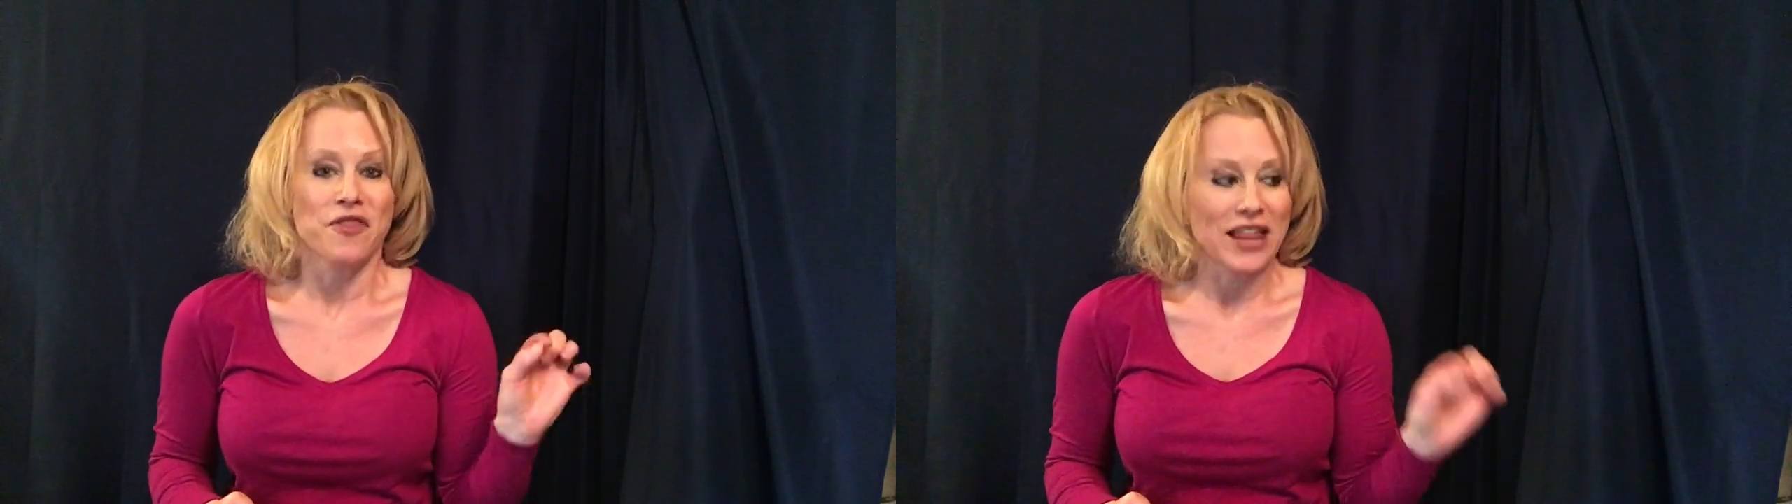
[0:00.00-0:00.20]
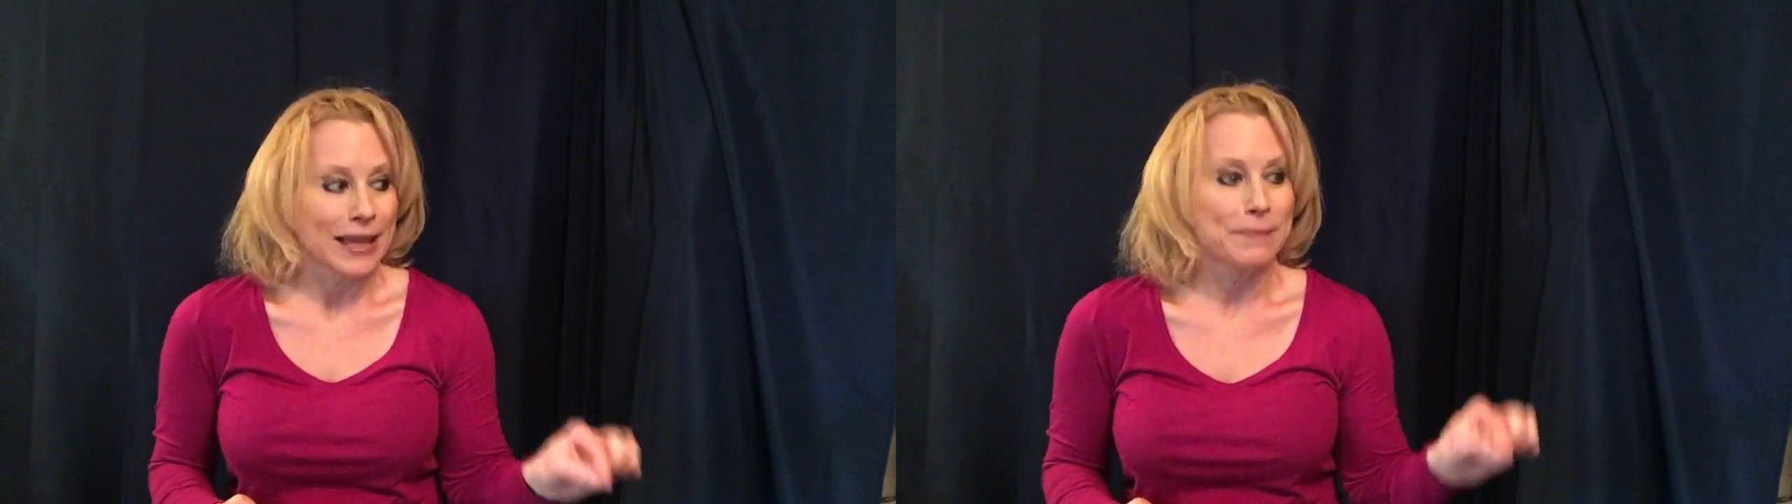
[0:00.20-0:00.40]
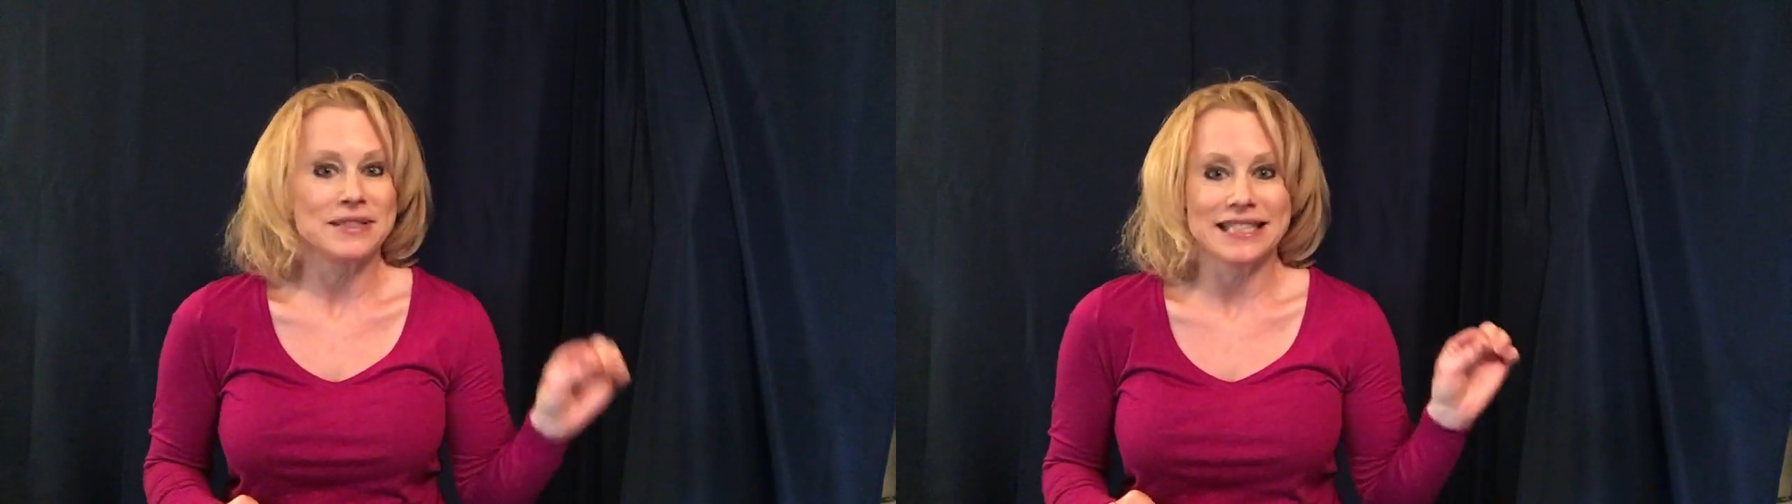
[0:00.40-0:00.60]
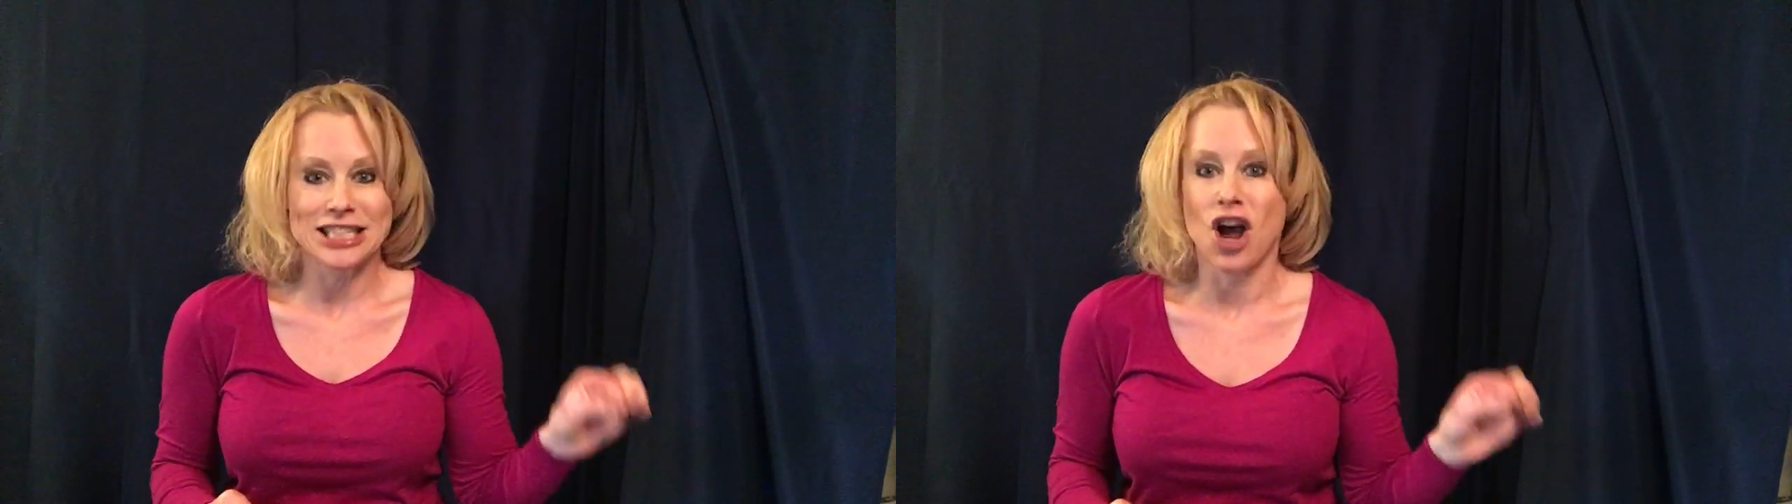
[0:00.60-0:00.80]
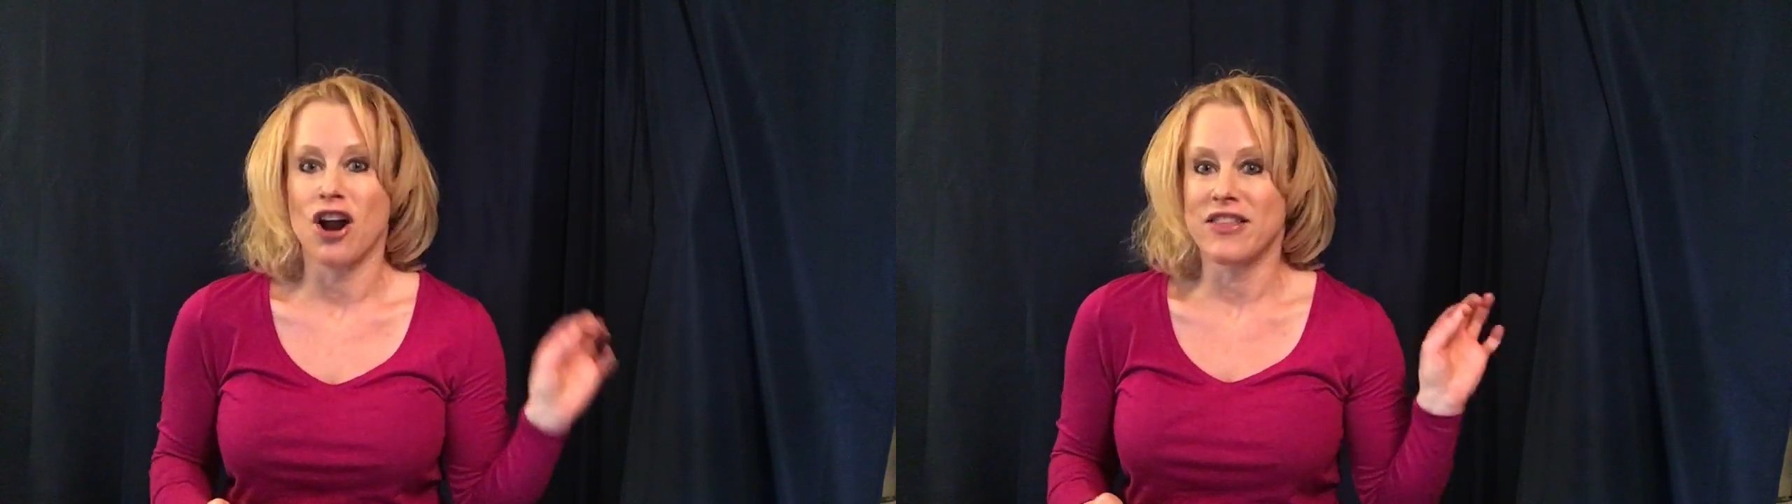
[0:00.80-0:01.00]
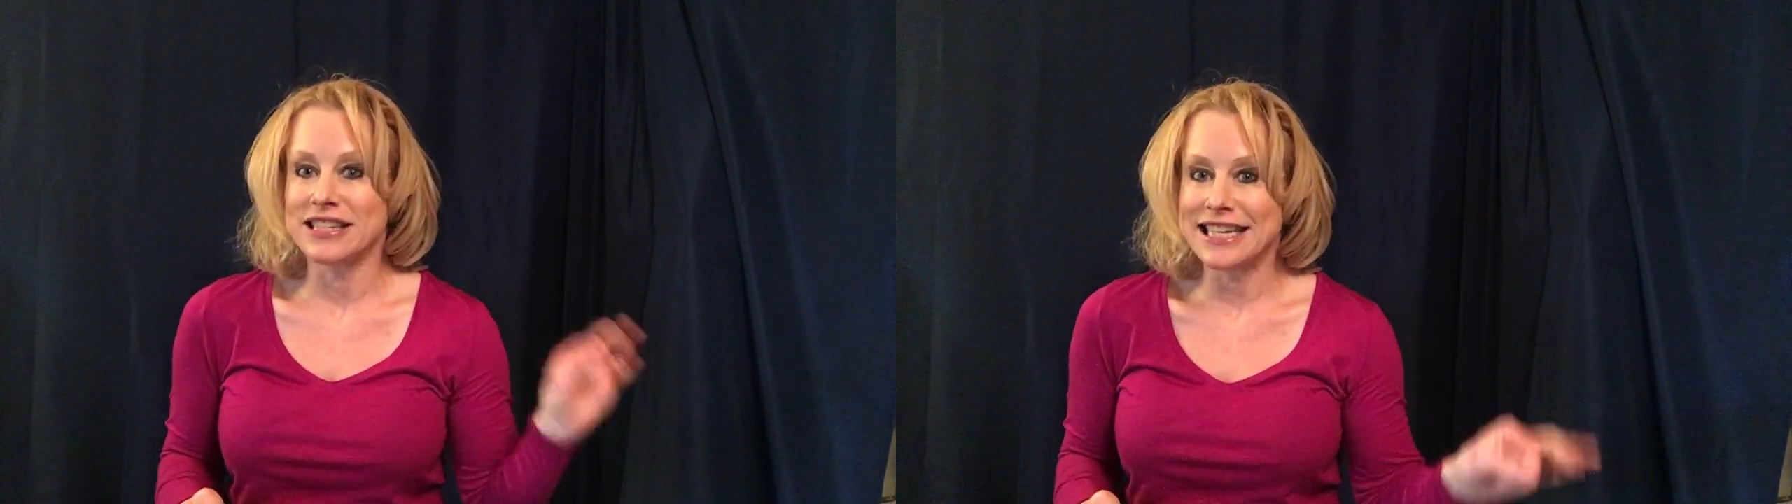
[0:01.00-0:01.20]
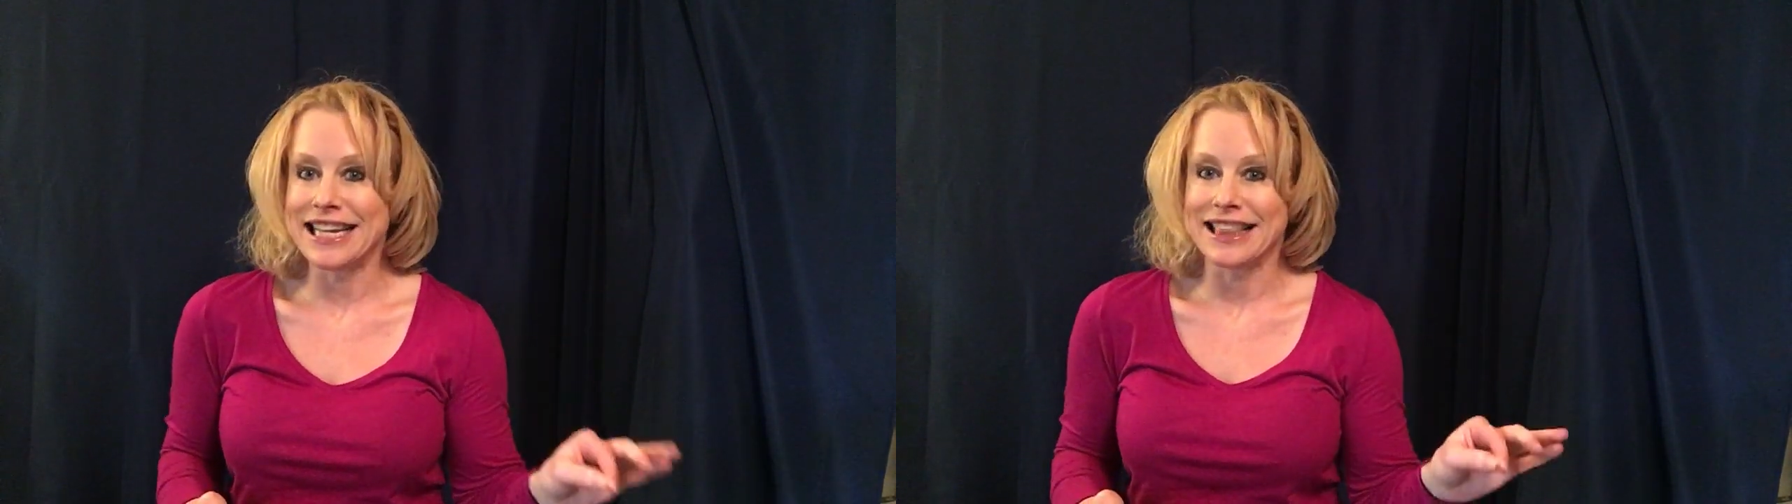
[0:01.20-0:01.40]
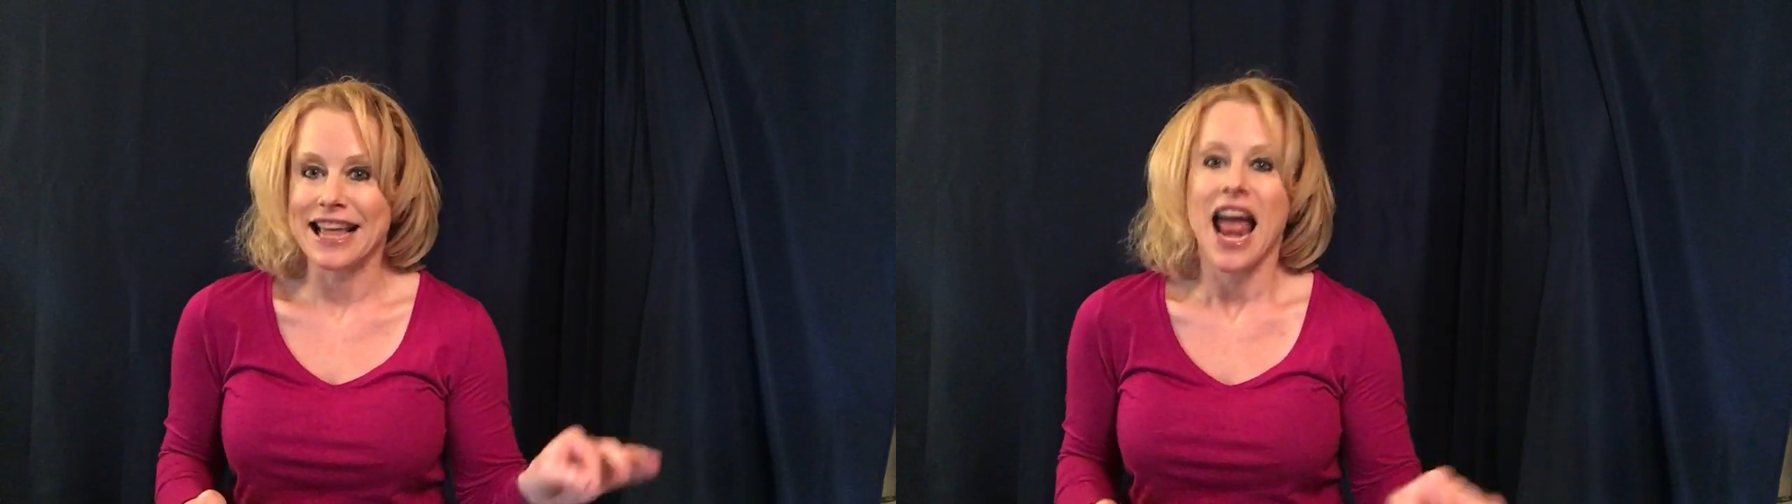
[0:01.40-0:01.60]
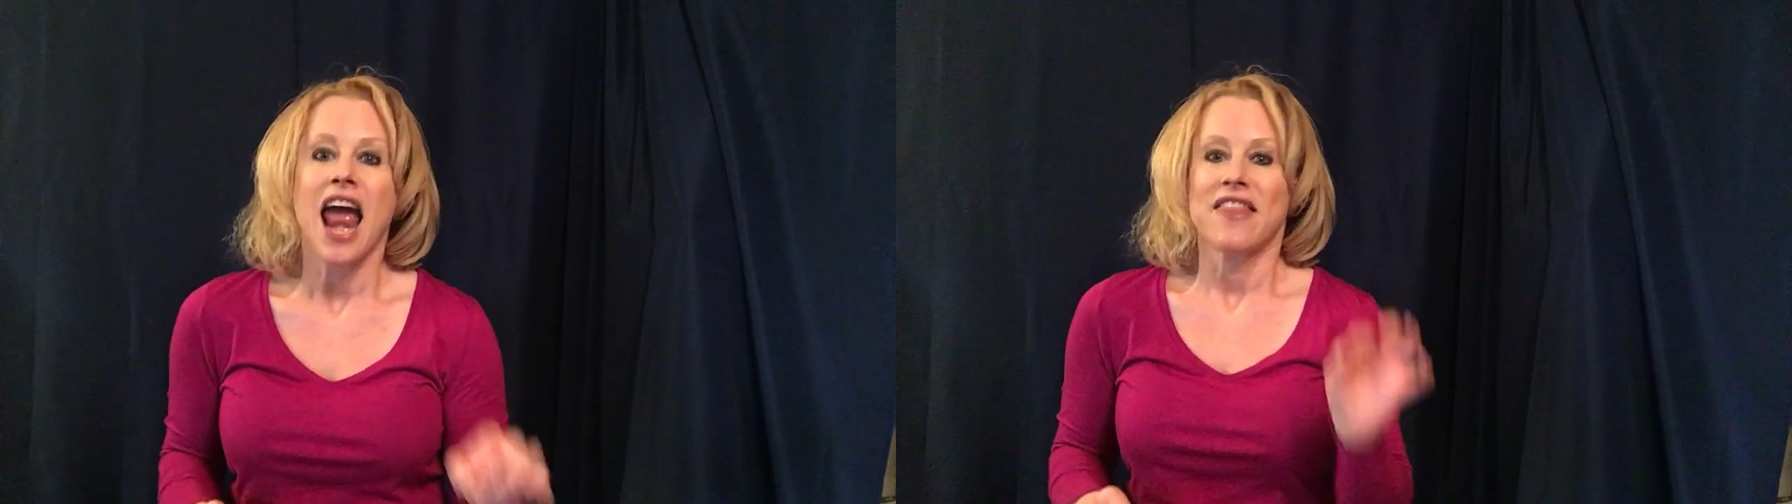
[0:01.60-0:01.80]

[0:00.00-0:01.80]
the lips, the tongue, and the teeth.